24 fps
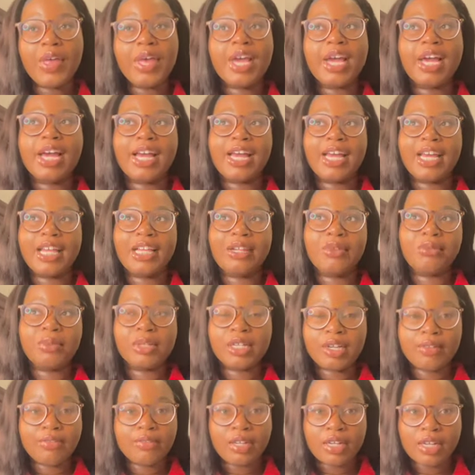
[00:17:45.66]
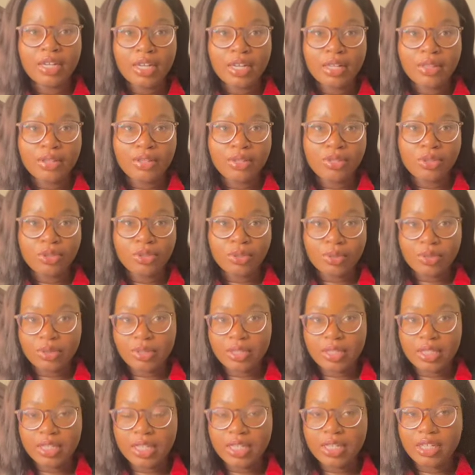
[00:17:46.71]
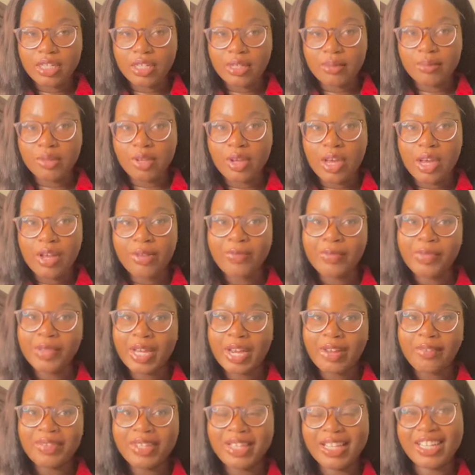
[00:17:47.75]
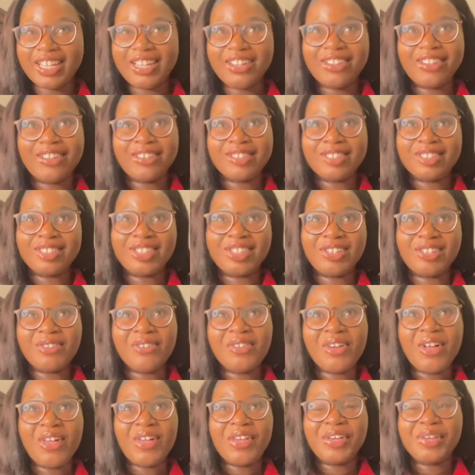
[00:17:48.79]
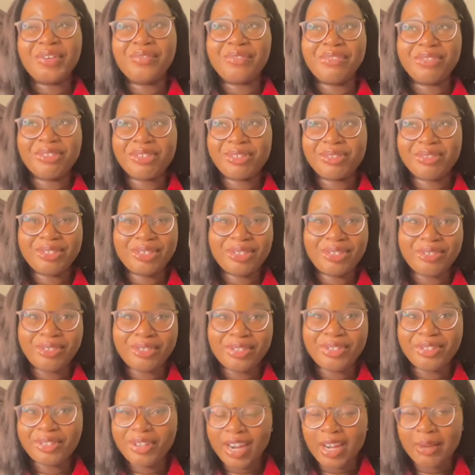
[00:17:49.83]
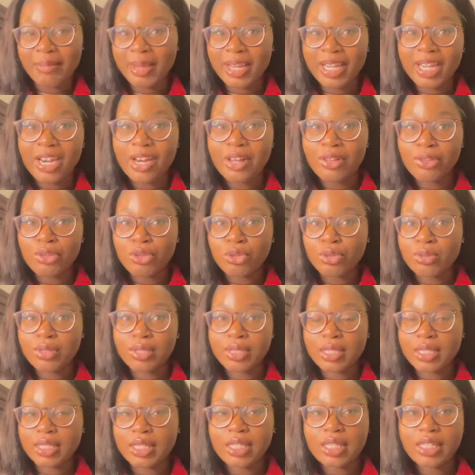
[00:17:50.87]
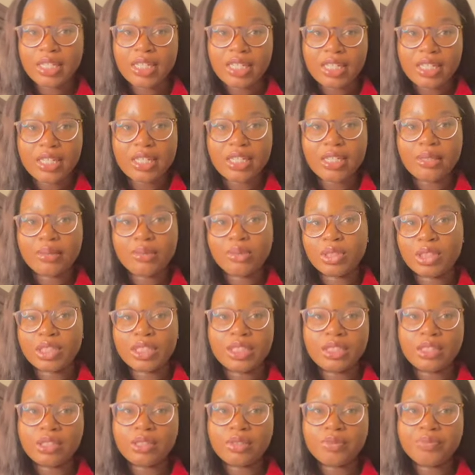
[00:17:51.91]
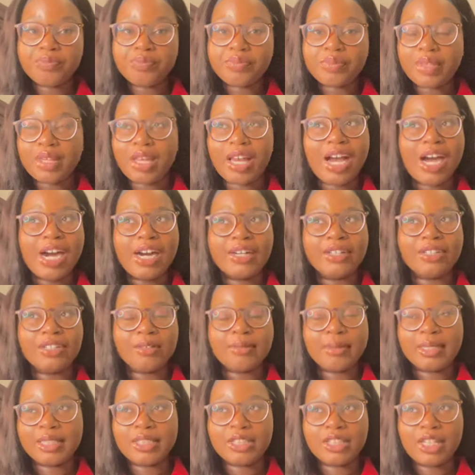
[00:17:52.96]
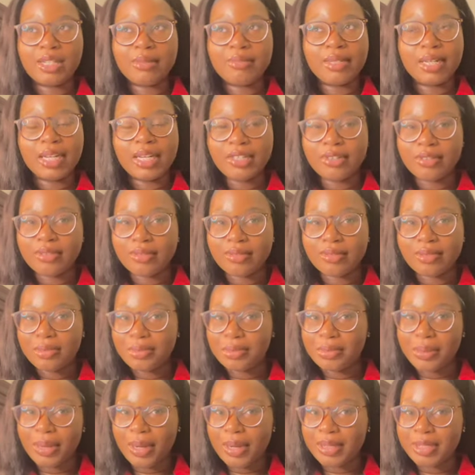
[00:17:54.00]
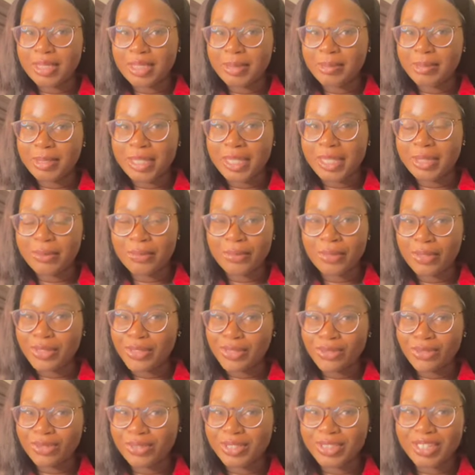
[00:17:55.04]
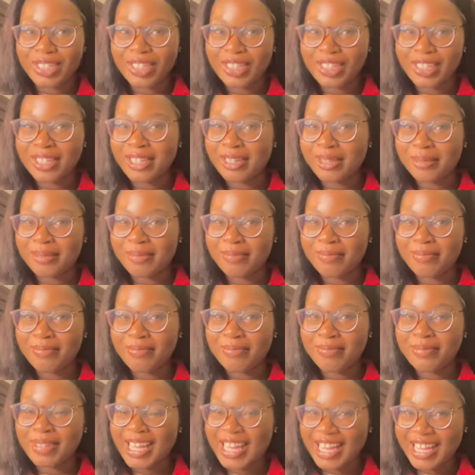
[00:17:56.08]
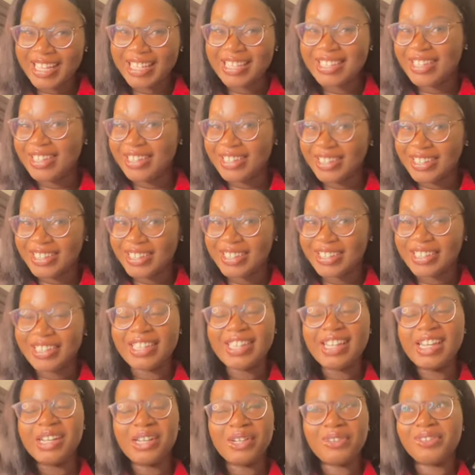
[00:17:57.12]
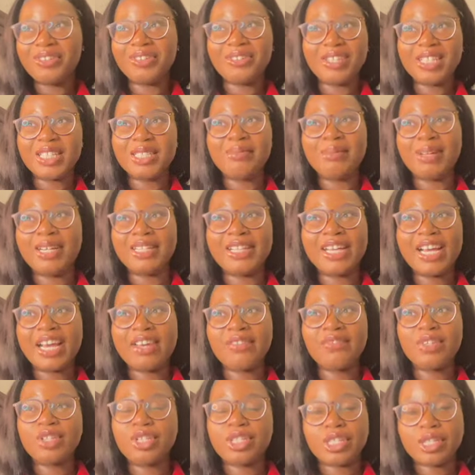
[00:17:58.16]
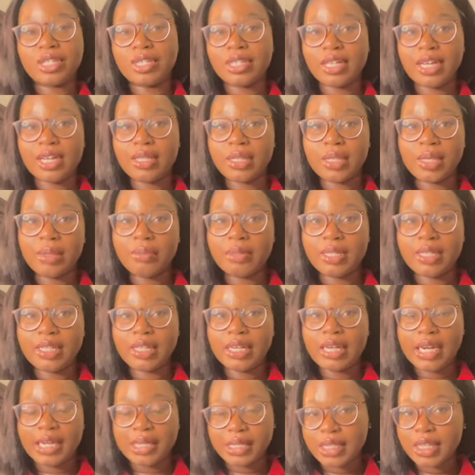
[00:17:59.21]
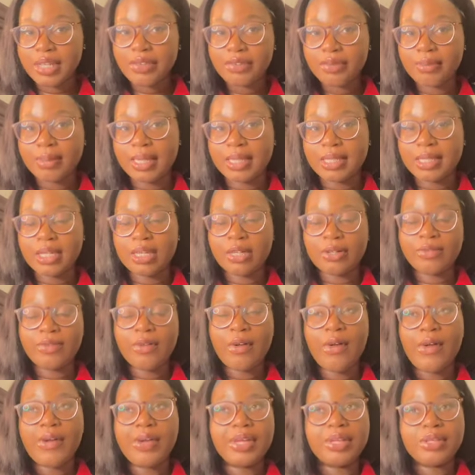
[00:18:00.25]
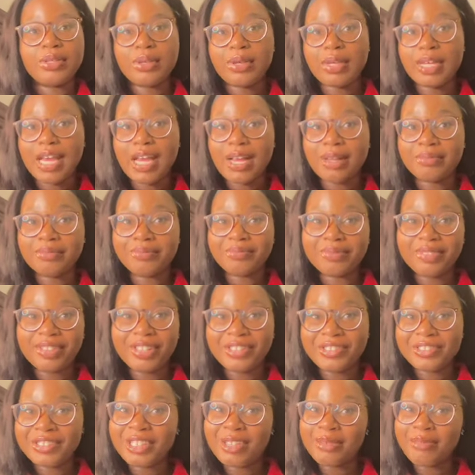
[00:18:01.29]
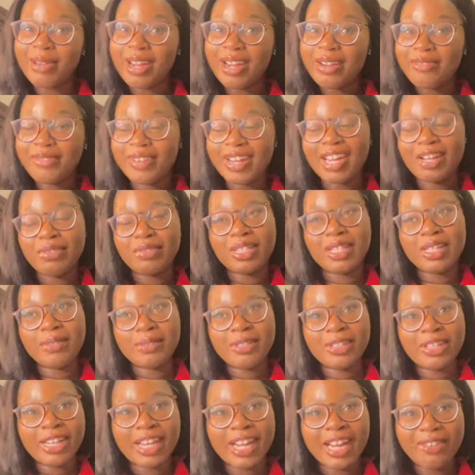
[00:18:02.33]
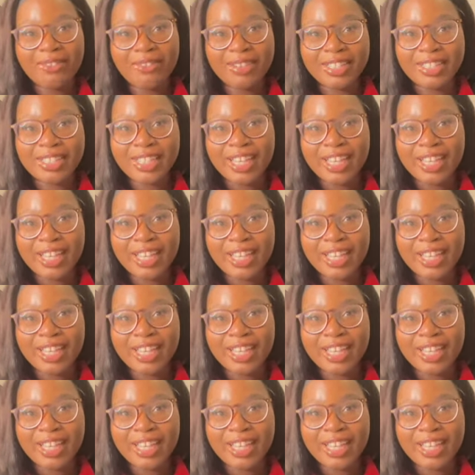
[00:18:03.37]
and whatever other sources of income you have. And I feel like it also fuels you to try to make other sources of income, because I don't know about y'all, but I don't want to be one source of income as girl for the rest of my life. It's just not something that I see for myself. So yeah, those are my 5 tips that I wish